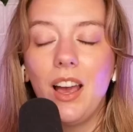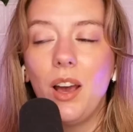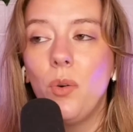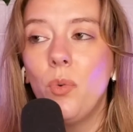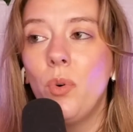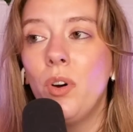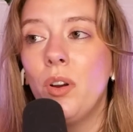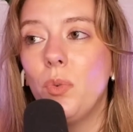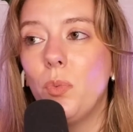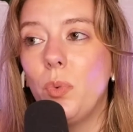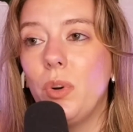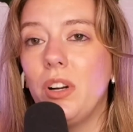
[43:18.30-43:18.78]

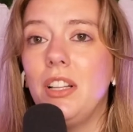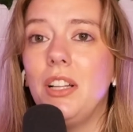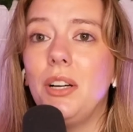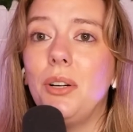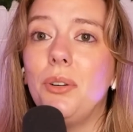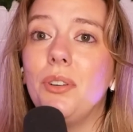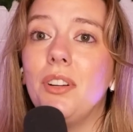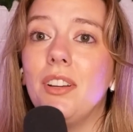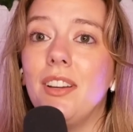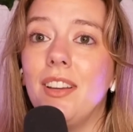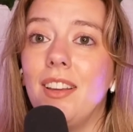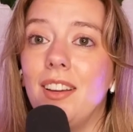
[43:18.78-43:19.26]
want
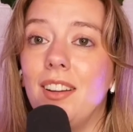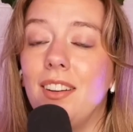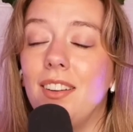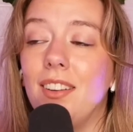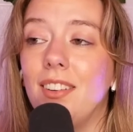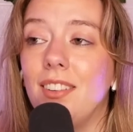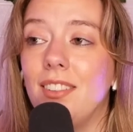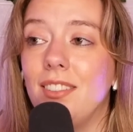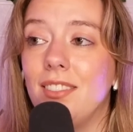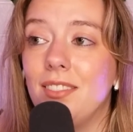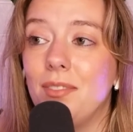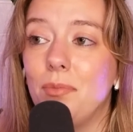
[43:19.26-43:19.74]
Willow to get
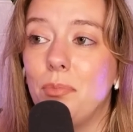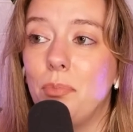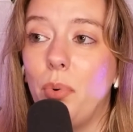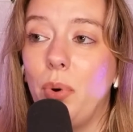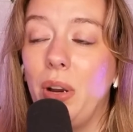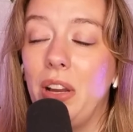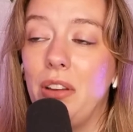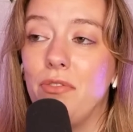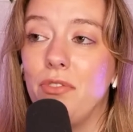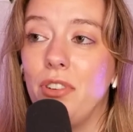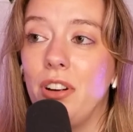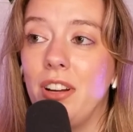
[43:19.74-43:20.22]
a
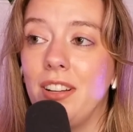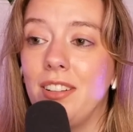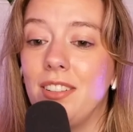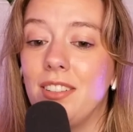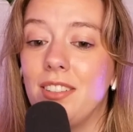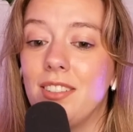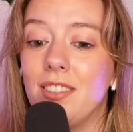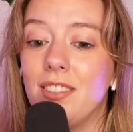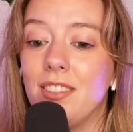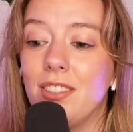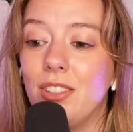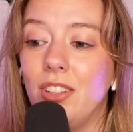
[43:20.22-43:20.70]

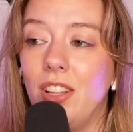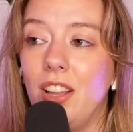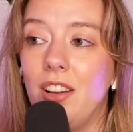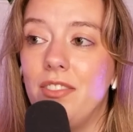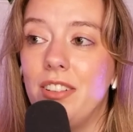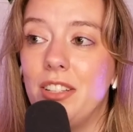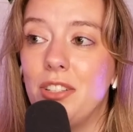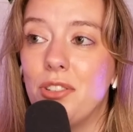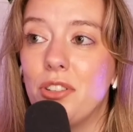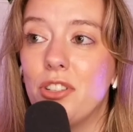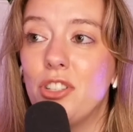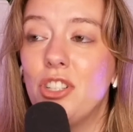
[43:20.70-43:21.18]
boyfriend or love
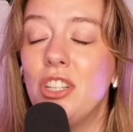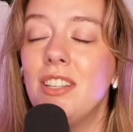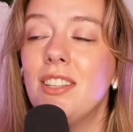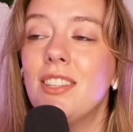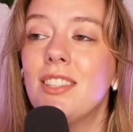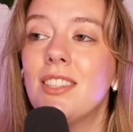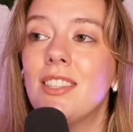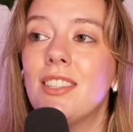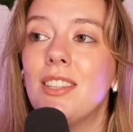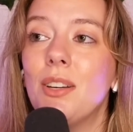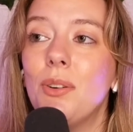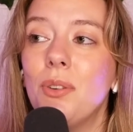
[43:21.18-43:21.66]
interest.
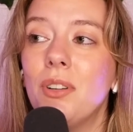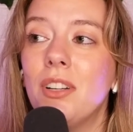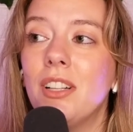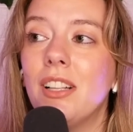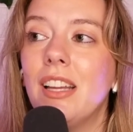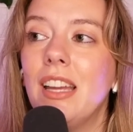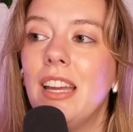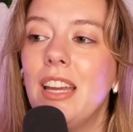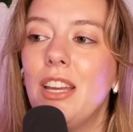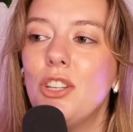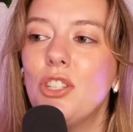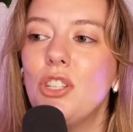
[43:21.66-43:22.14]
She's so
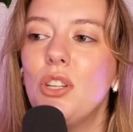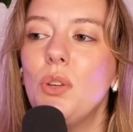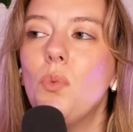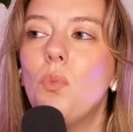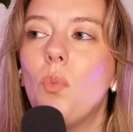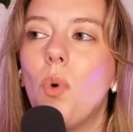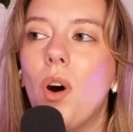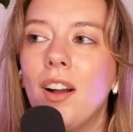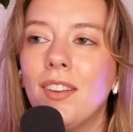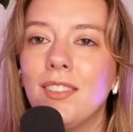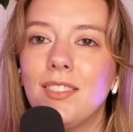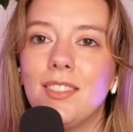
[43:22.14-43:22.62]
she
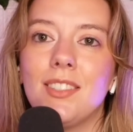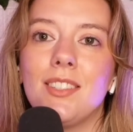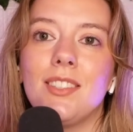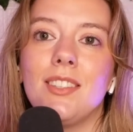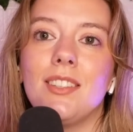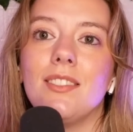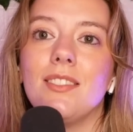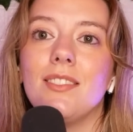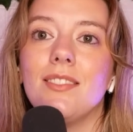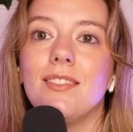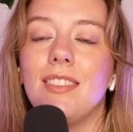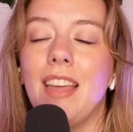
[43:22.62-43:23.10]
wants
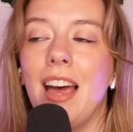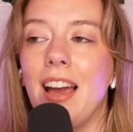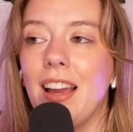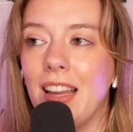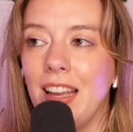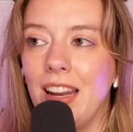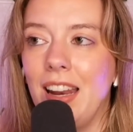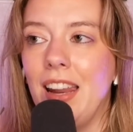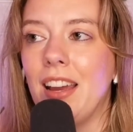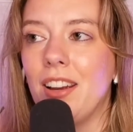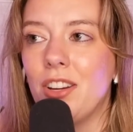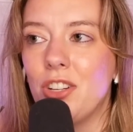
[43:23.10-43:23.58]
that
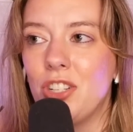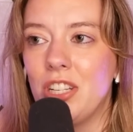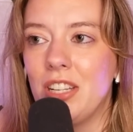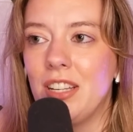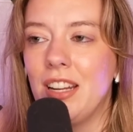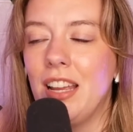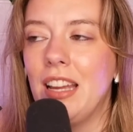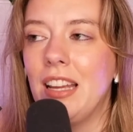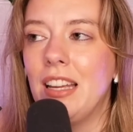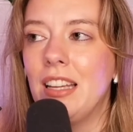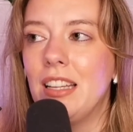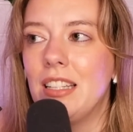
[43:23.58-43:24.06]
connection,
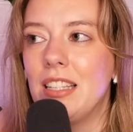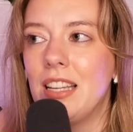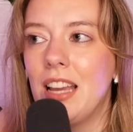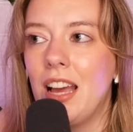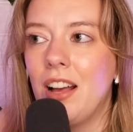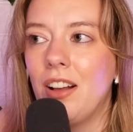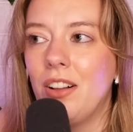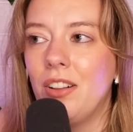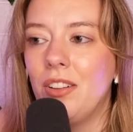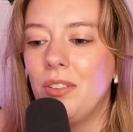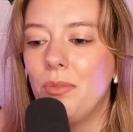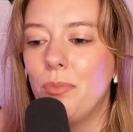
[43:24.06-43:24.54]
I can
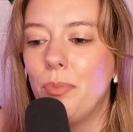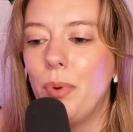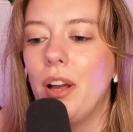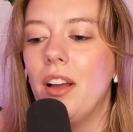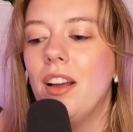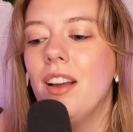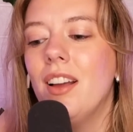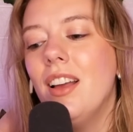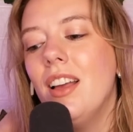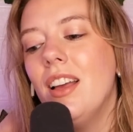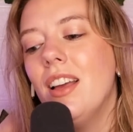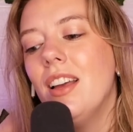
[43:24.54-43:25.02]
tell. But
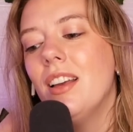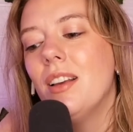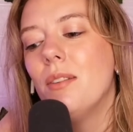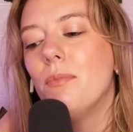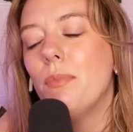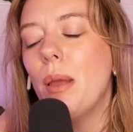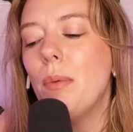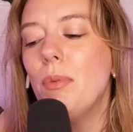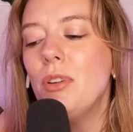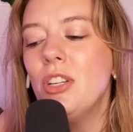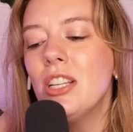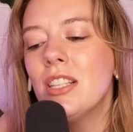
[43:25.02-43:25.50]

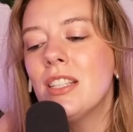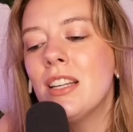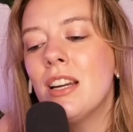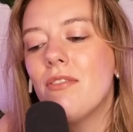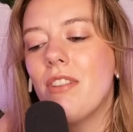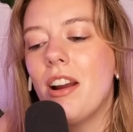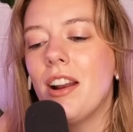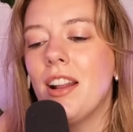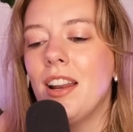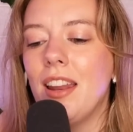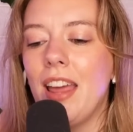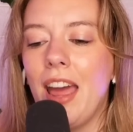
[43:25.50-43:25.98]
maybe she's not
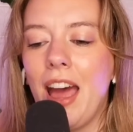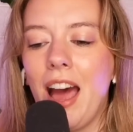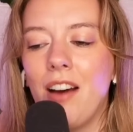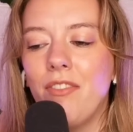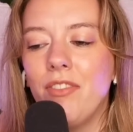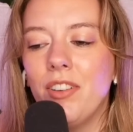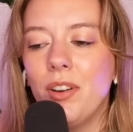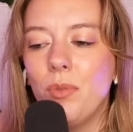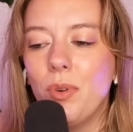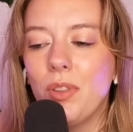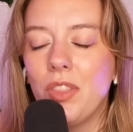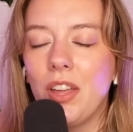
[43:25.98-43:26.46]
ready to have
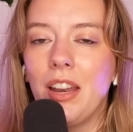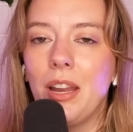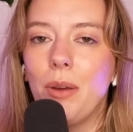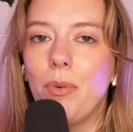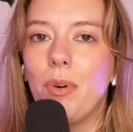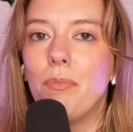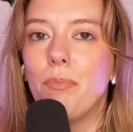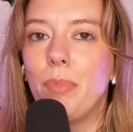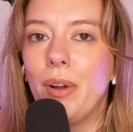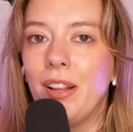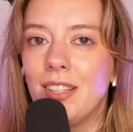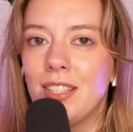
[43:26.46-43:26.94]
it with
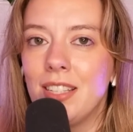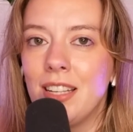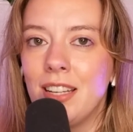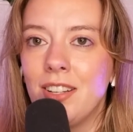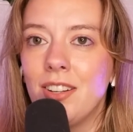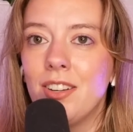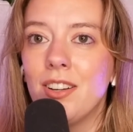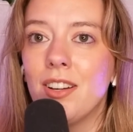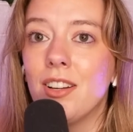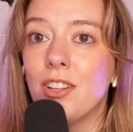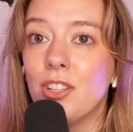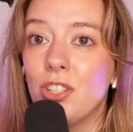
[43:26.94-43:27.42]
anyone but
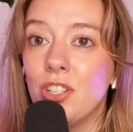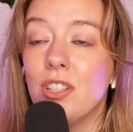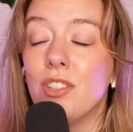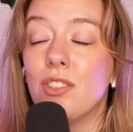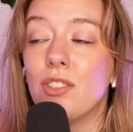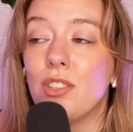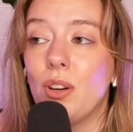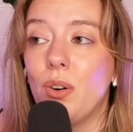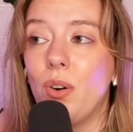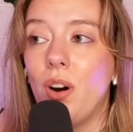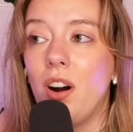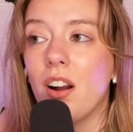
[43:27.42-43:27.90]
Xander because she's
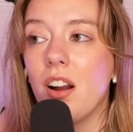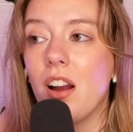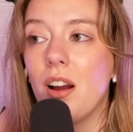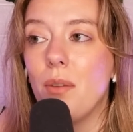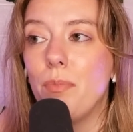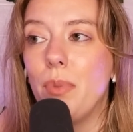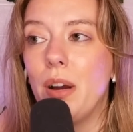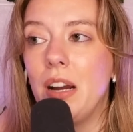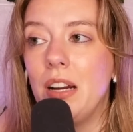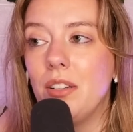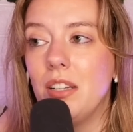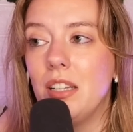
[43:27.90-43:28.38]
so hung
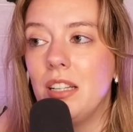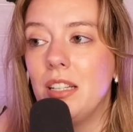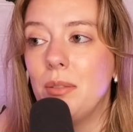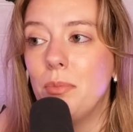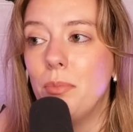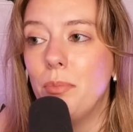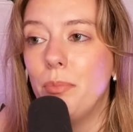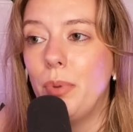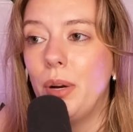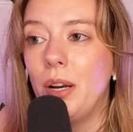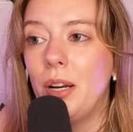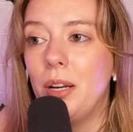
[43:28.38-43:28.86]
up on
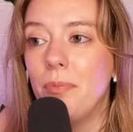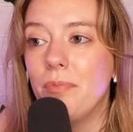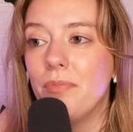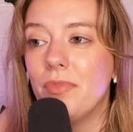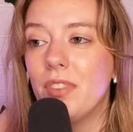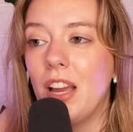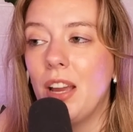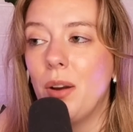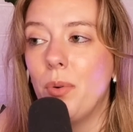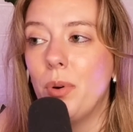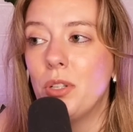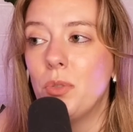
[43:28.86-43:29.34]
him. But
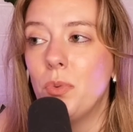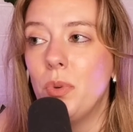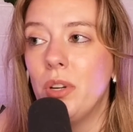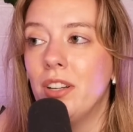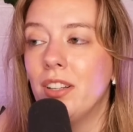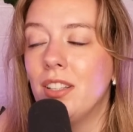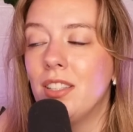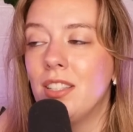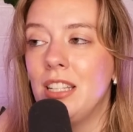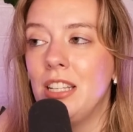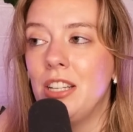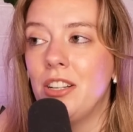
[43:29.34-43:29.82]
I wish we
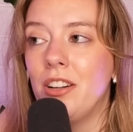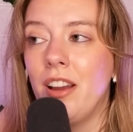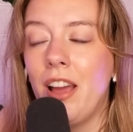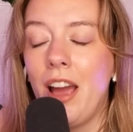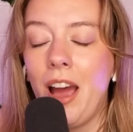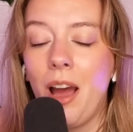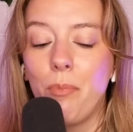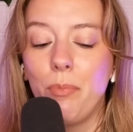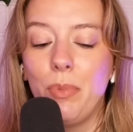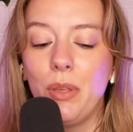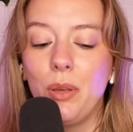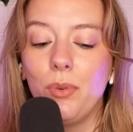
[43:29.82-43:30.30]
could see her
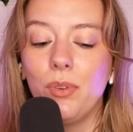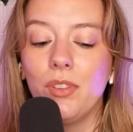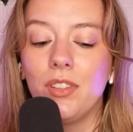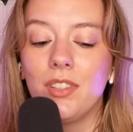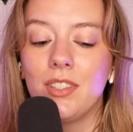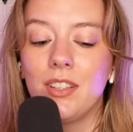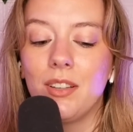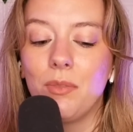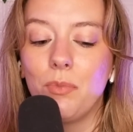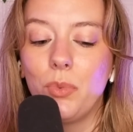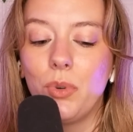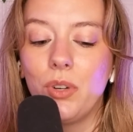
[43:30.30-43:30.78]
happy with
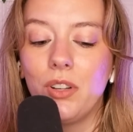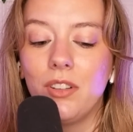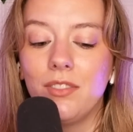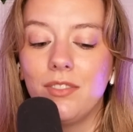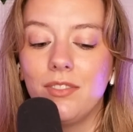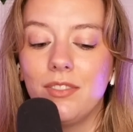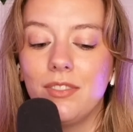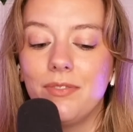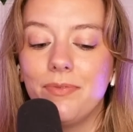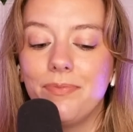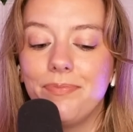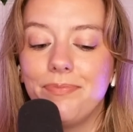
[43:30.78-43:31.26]

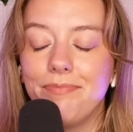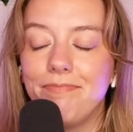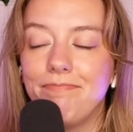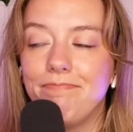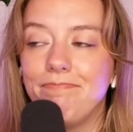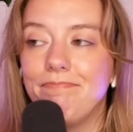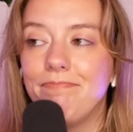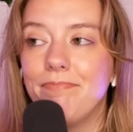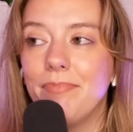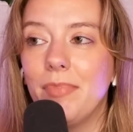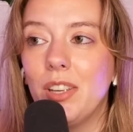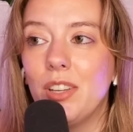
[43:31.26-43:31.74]
someone
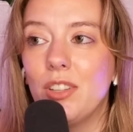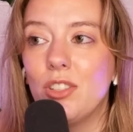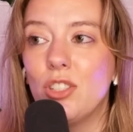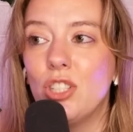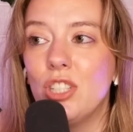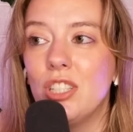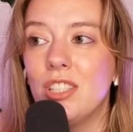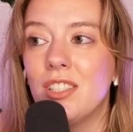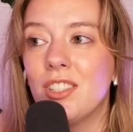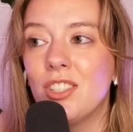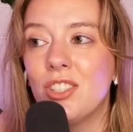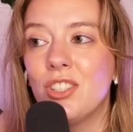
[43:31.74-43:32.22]
because
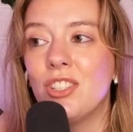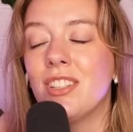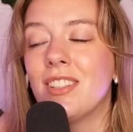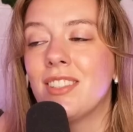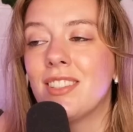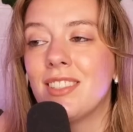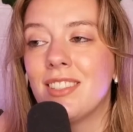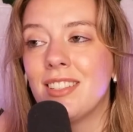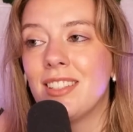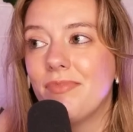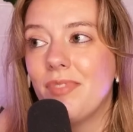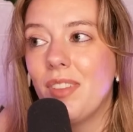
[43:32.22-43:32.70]
she's
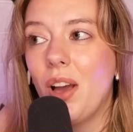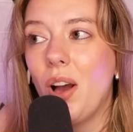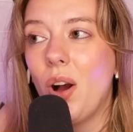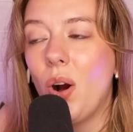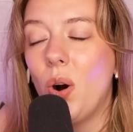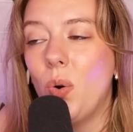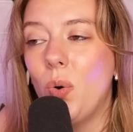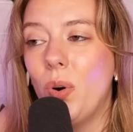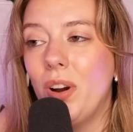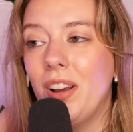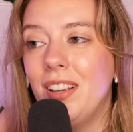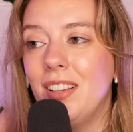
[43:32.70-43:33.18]
just
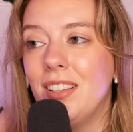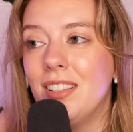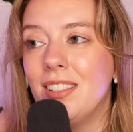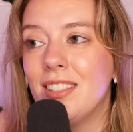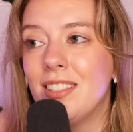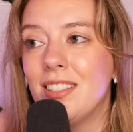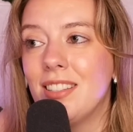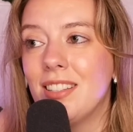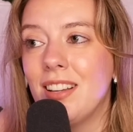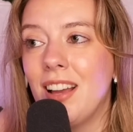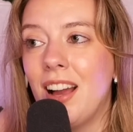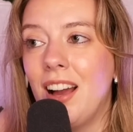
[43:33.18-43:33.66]

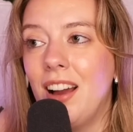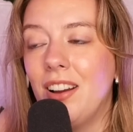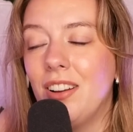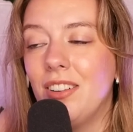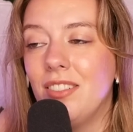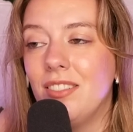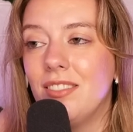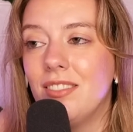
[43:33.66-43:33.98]
always got